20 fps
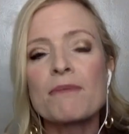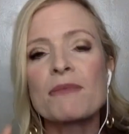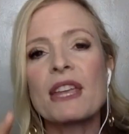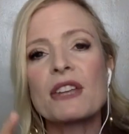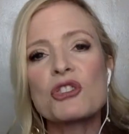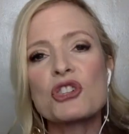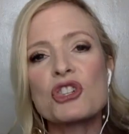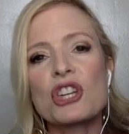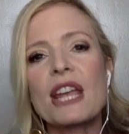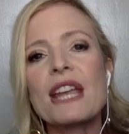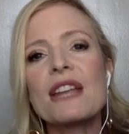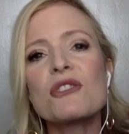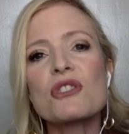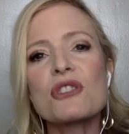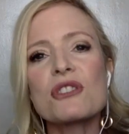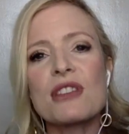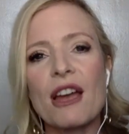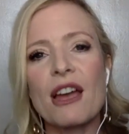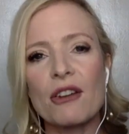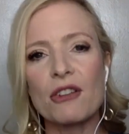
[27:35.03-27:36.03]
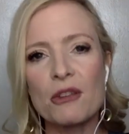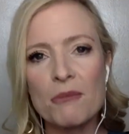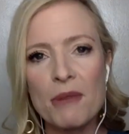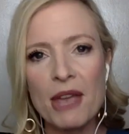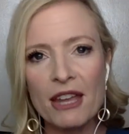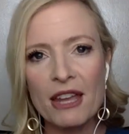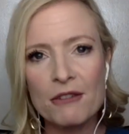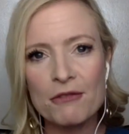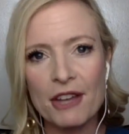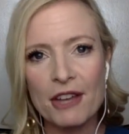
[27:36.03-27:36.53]
it changes how you
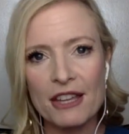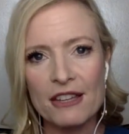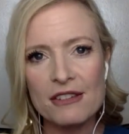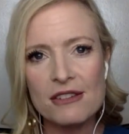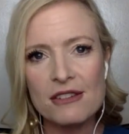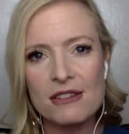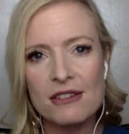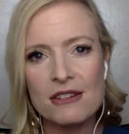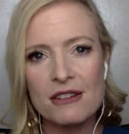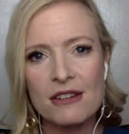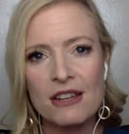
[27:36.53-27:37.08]
manifest